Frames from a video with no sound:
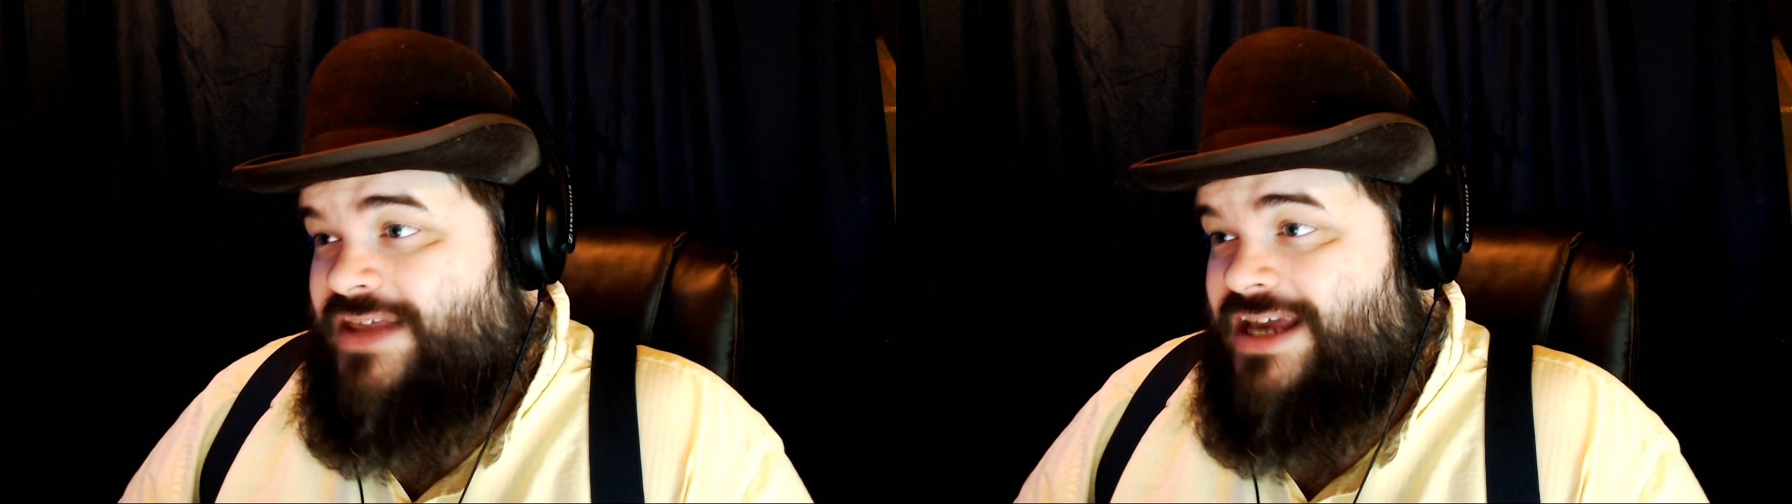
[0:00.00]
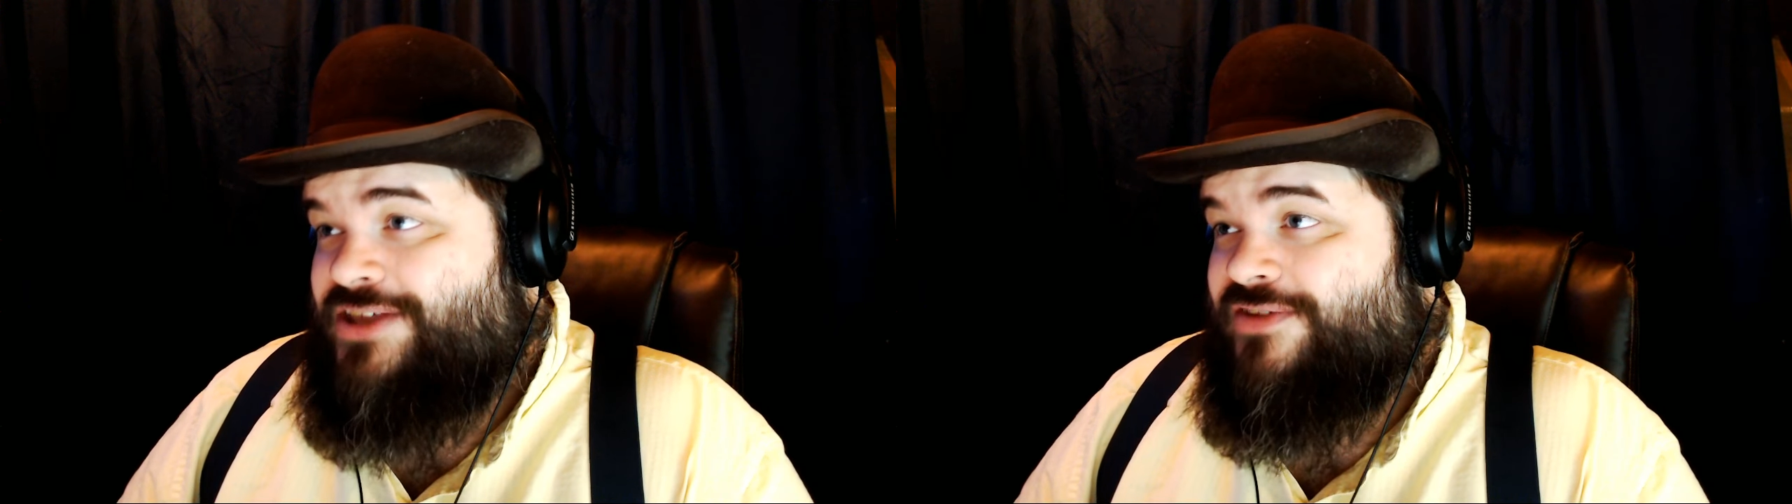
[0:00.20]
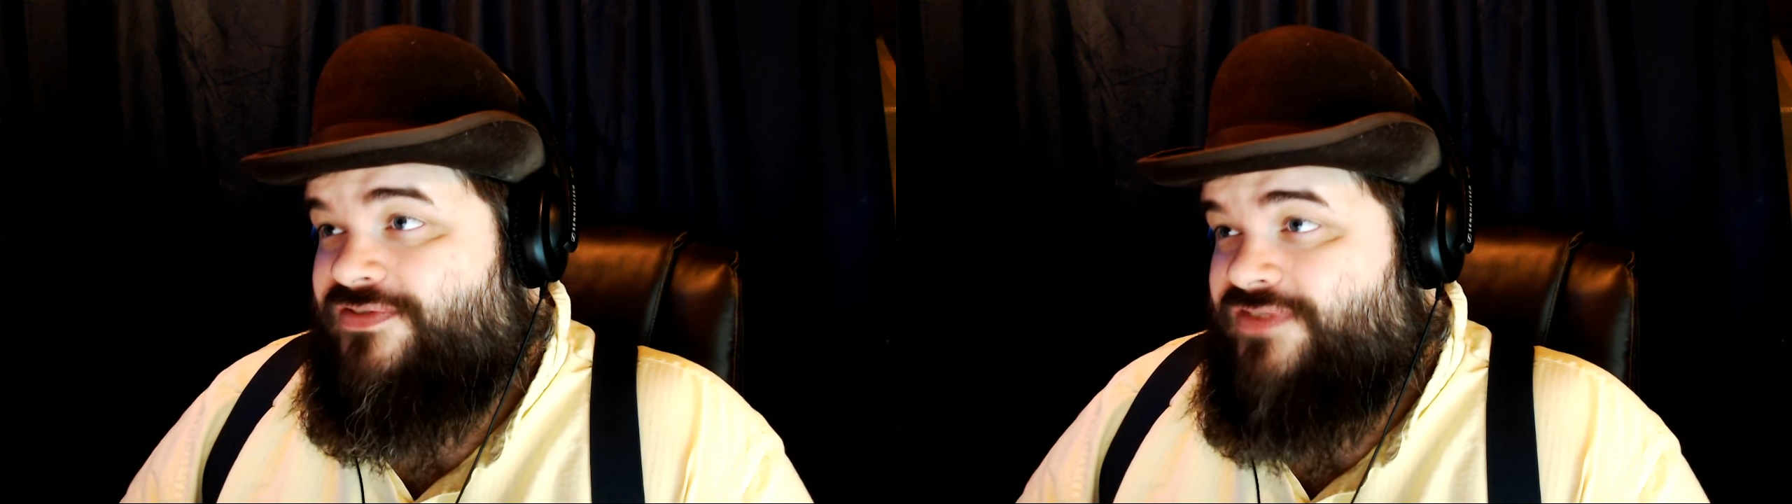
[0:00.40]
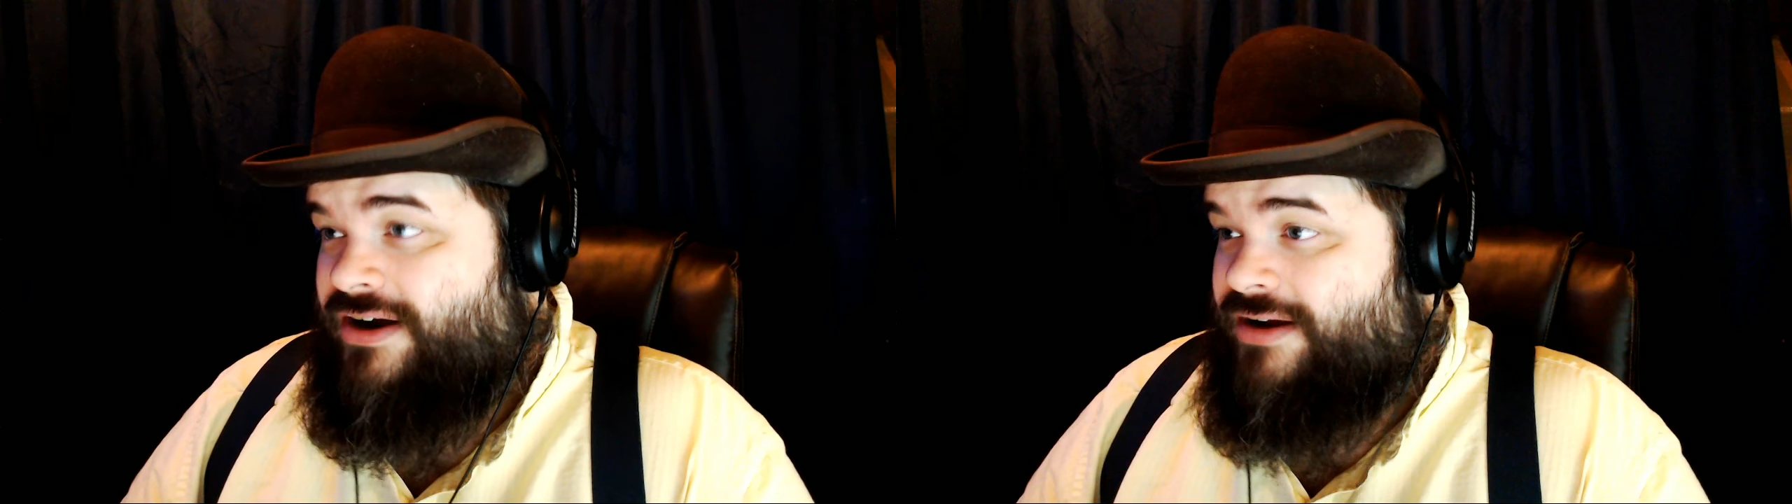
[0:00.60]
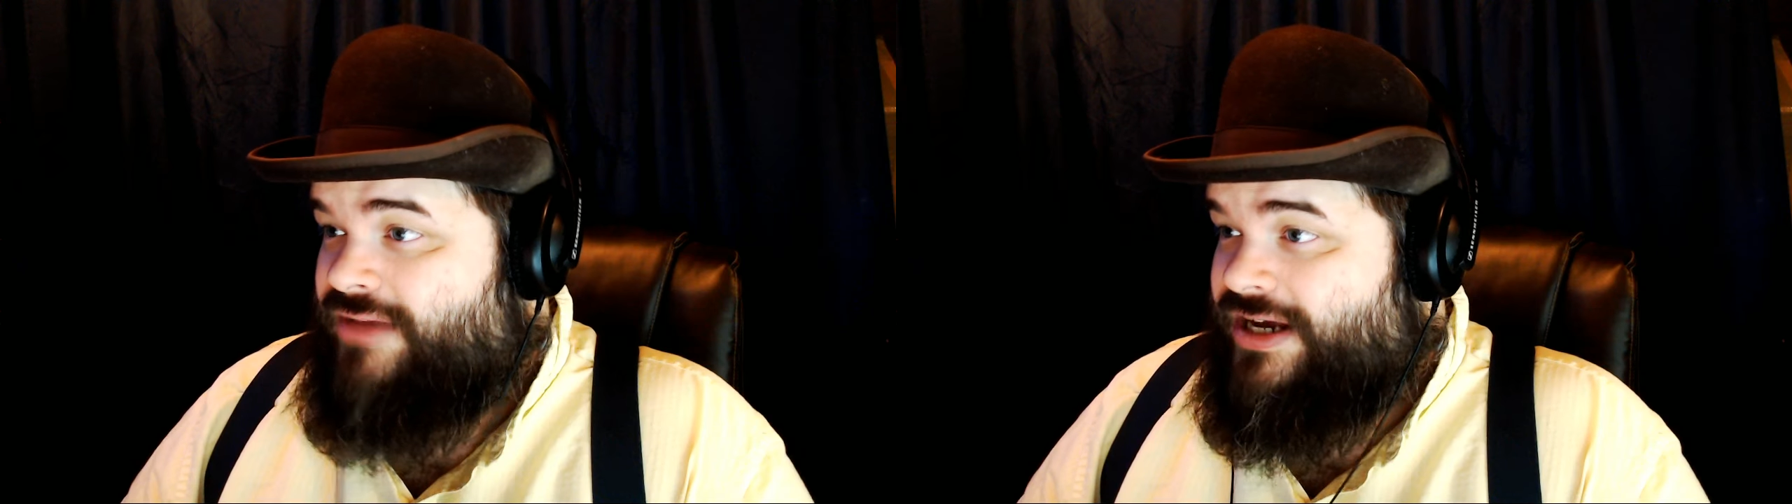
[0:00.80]
thank you
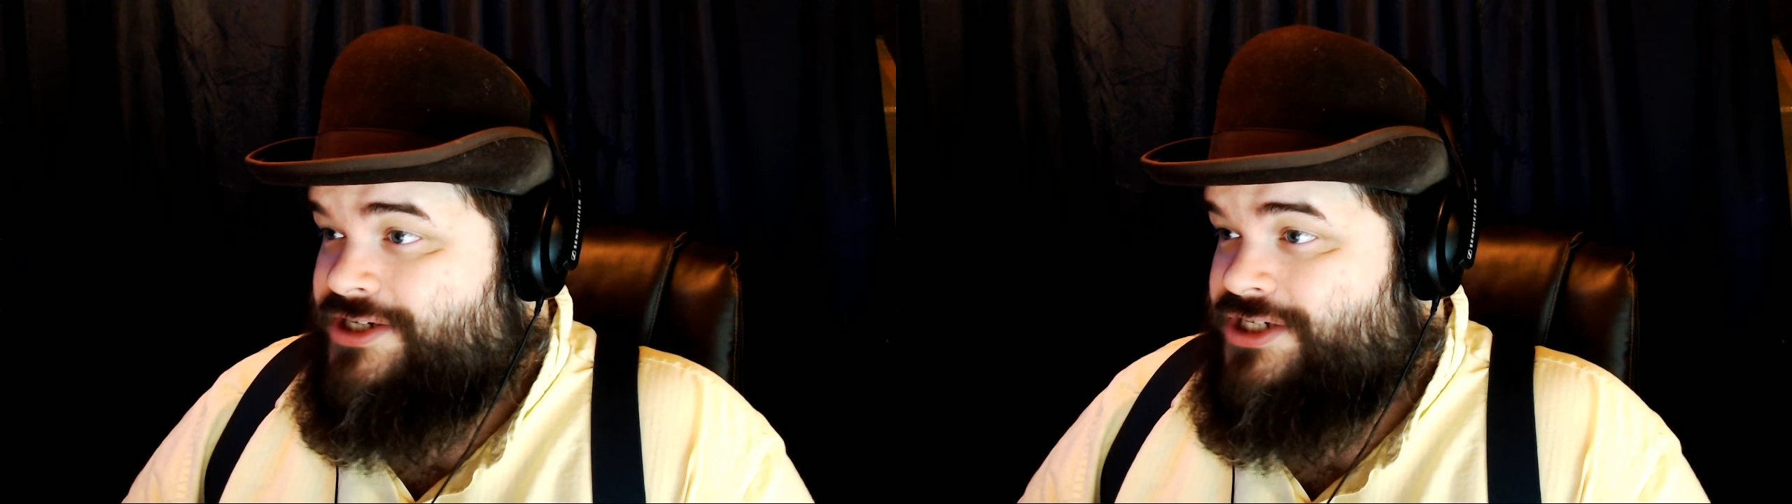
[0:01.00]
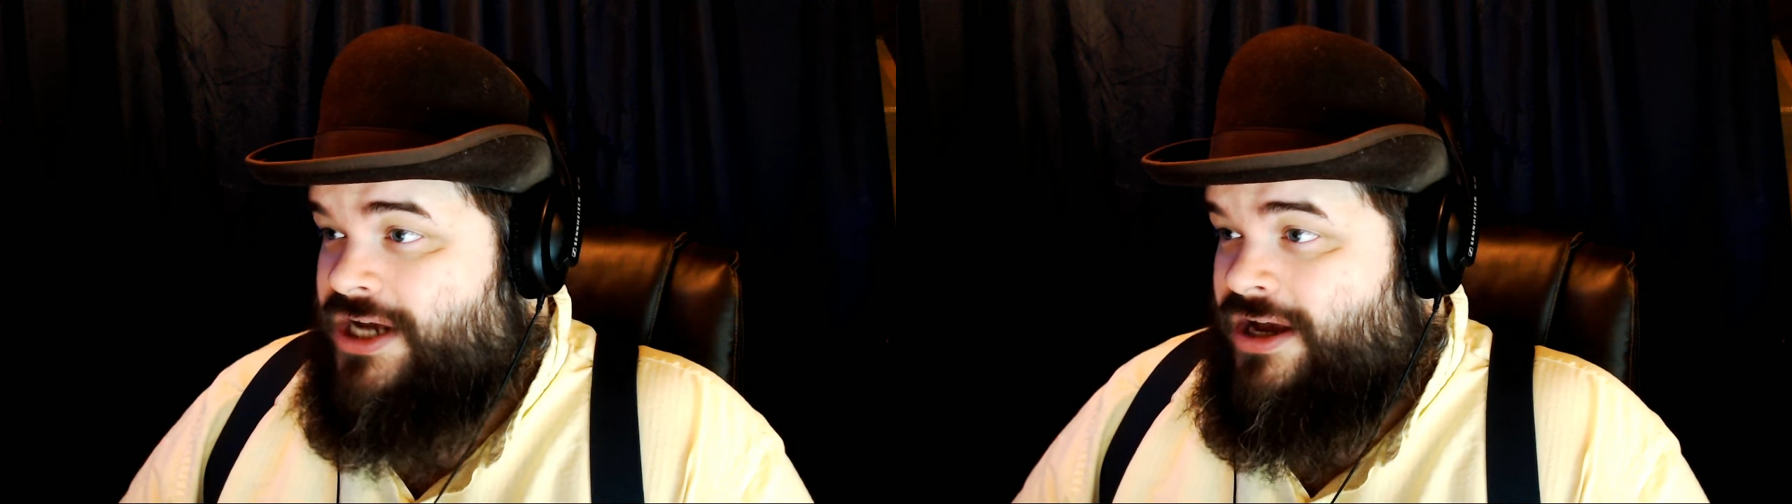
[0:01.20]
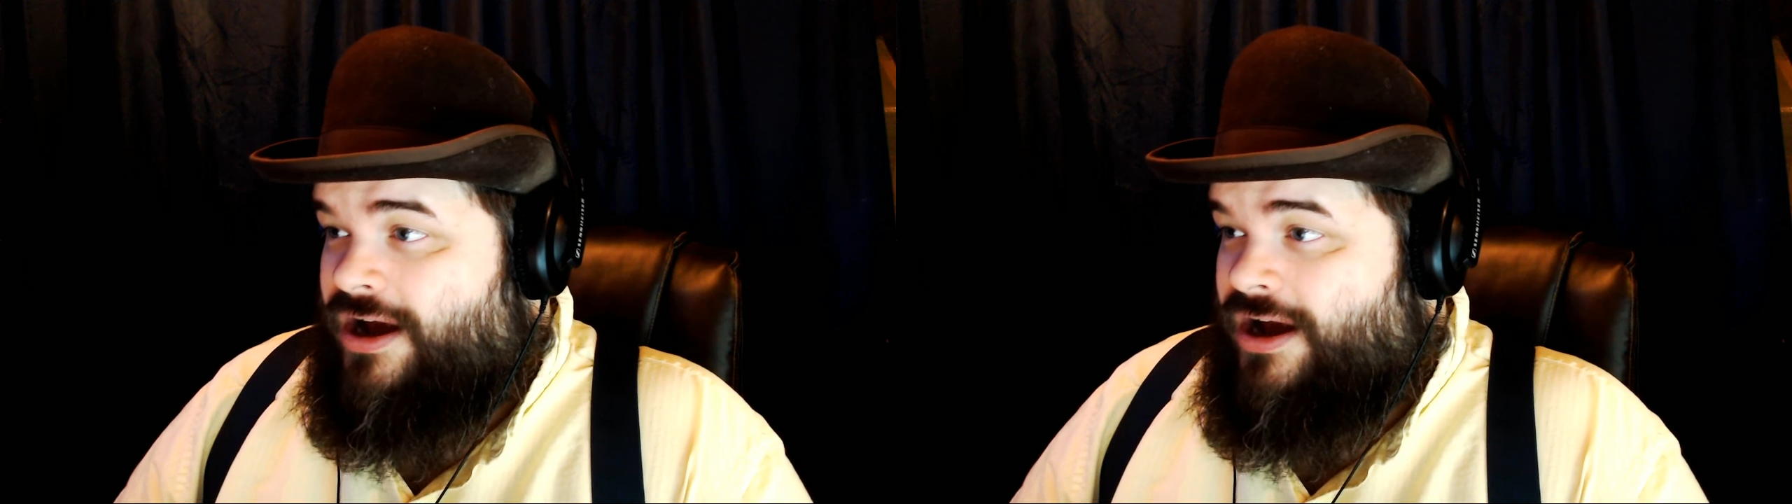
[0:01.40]
very much.